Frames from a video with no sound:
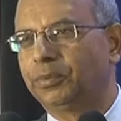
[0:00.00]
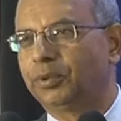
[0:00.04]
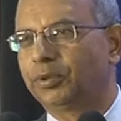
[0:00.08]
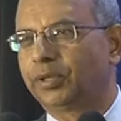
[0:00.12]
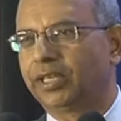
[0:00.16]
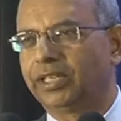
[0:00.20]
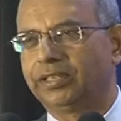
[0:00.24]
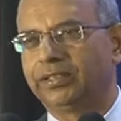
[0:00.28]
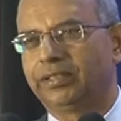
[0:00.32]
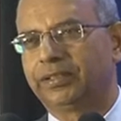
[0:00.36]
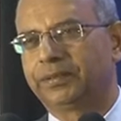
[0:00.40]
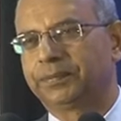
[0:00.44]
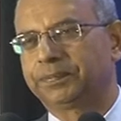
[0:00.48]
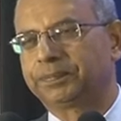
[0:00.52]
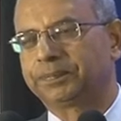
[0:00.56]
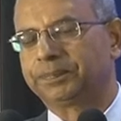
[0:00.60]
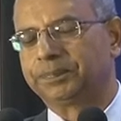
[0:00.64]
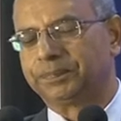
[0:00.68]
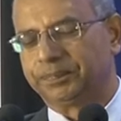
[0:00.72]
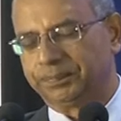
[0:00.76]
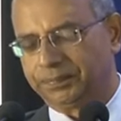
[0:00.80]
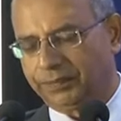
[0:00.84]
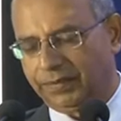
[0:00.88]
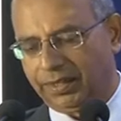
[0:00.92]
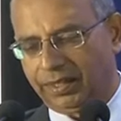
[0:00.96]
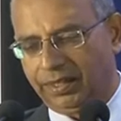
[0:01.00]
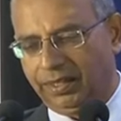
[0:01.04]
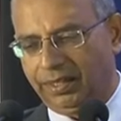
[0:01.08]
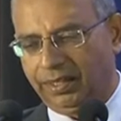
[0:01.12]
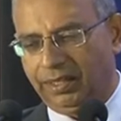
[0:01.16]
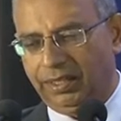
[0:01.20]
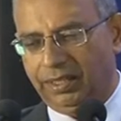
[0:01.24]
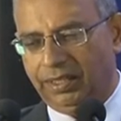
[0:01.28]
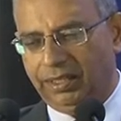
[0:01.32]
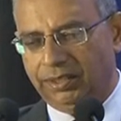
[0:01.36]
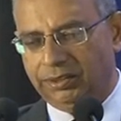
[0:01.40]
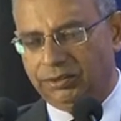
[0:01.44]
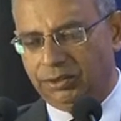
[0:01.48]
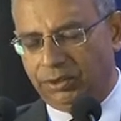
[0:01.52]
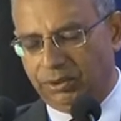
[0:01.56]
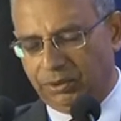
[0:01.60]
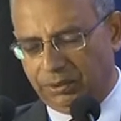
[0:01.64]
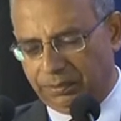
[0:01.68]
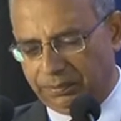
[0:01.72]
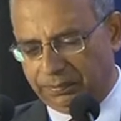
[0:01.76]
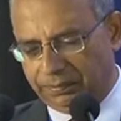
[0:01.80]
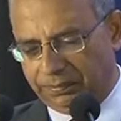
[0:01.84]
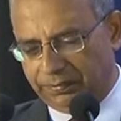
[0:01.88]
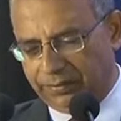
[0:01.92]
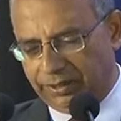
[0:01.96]
together.
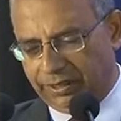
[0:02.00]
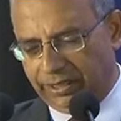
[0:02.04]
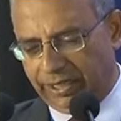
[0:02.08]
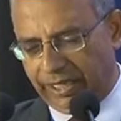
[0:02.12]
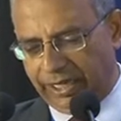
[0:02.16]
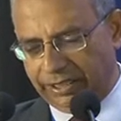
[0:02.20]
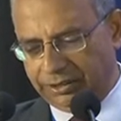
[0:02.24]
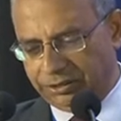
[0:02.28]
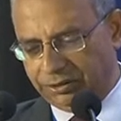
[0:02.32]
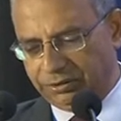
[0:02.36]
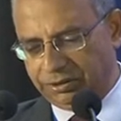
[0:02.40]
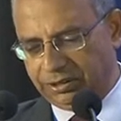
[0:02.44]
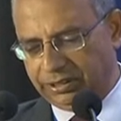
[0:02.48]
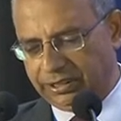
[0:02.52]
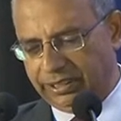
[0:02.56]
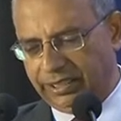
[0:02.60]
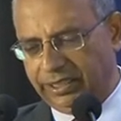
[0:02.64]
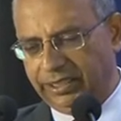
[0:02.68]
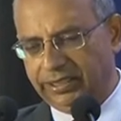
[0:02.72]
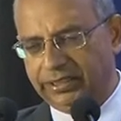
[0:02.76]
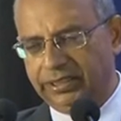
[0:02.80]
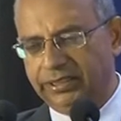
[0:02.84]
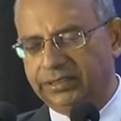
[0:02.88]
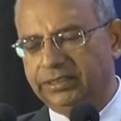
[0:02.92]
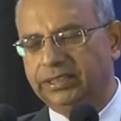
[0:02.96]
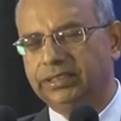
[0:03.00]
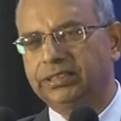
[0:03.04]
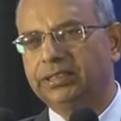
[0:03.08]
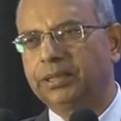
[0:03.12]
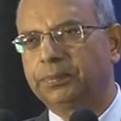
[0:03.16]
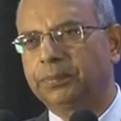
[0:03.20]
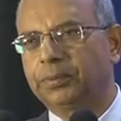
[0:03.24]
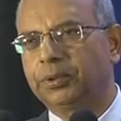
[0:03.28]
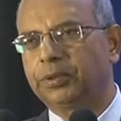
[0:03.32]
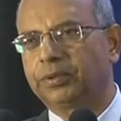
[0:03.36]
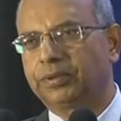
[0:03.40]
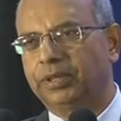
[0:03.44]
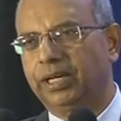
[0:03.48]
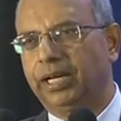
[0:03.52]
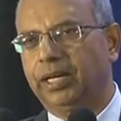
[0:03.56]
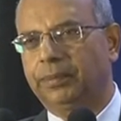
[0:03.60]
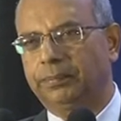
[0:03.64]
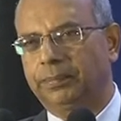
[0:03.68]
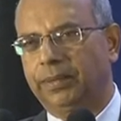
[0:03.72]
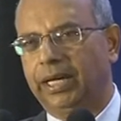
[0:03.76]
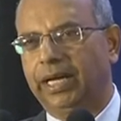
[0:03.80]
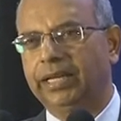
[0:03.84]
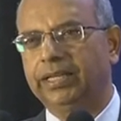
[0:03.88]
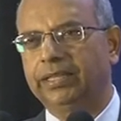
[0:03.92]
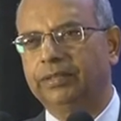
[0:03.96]
So, as you say, this is a program.
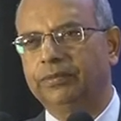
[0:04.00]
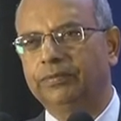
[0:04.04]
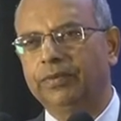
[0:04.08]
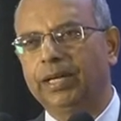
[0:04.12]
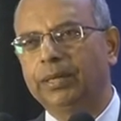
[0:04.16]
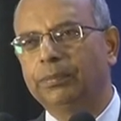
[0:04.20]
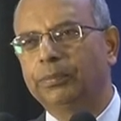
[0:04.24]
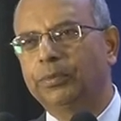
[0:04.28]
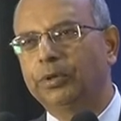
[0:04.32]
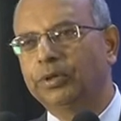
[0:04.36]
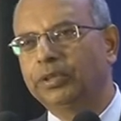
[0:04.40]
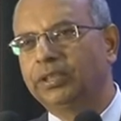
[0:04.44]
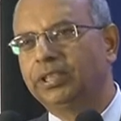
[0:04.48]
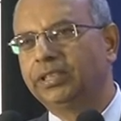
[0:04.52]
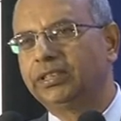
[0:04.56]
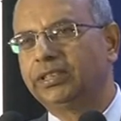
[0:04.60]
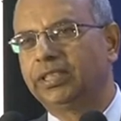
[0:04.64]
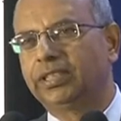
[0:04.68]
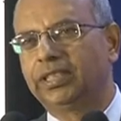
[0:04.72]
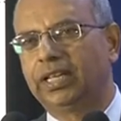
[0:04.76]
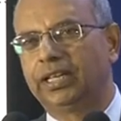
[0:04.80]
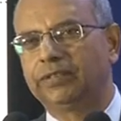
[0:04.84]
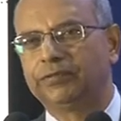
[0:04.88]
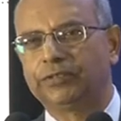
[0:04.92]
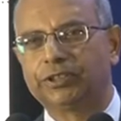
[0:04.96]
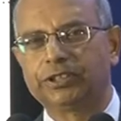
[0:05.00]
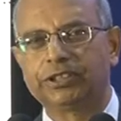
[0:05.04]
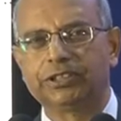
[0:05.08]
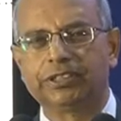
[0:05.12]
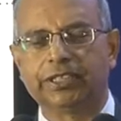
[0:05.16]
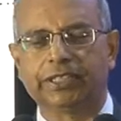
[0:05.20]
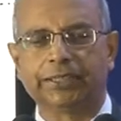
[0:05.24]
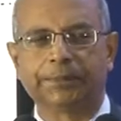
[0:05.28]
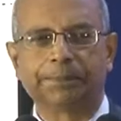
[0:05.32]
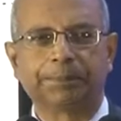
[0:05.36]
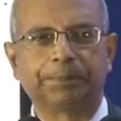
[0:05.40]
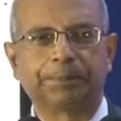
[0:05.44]
And one more thing that I would say.